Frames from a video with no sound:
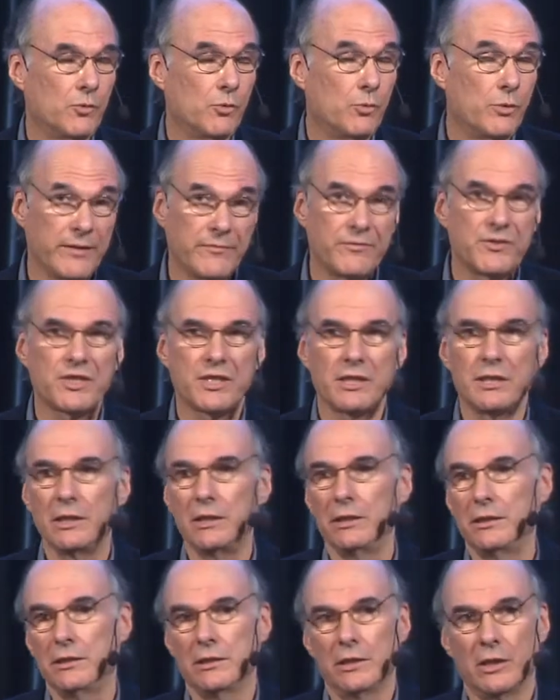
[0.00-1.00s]
we've
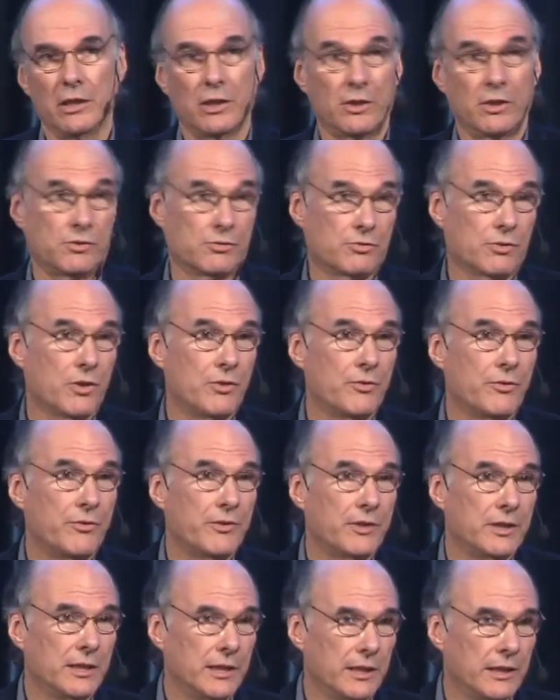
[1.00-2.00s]
seen a growth
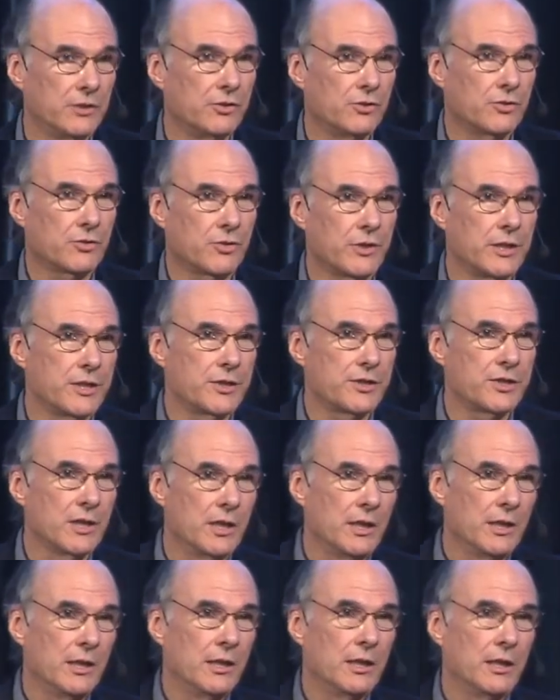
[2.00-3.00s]
and increase
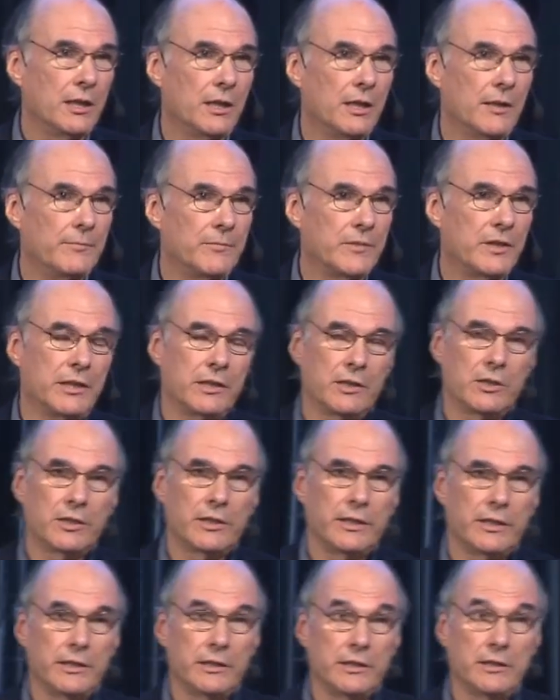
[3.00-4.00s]

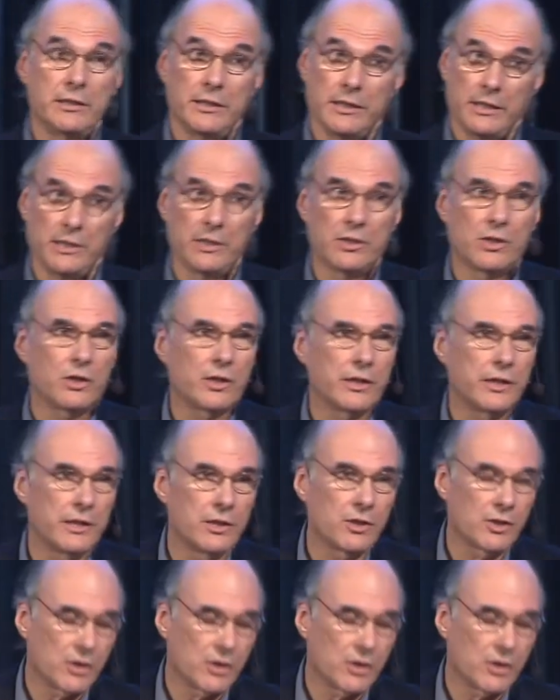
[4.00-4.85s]
in